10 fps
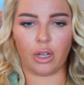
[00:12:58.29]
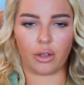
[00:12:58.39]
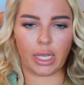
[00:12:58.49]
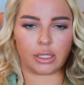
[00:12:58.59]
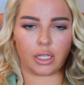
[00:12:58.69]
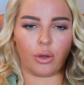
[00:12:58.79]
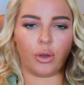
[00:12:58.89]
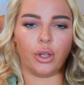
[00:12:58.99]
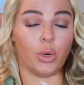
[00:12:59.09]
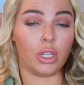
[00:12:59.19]
Okay,
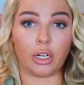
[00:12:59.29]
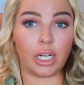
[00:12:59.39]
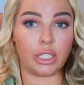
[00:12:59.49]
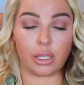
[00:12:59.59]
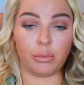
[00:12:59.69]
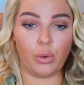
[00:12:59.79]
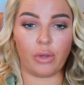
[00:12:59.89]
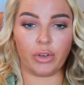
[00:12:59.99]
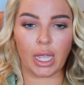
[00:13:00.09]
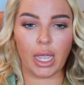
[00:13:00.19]
so we're learning something new
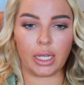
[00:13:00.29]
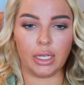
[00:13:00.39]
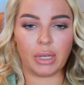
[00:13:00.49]
every day.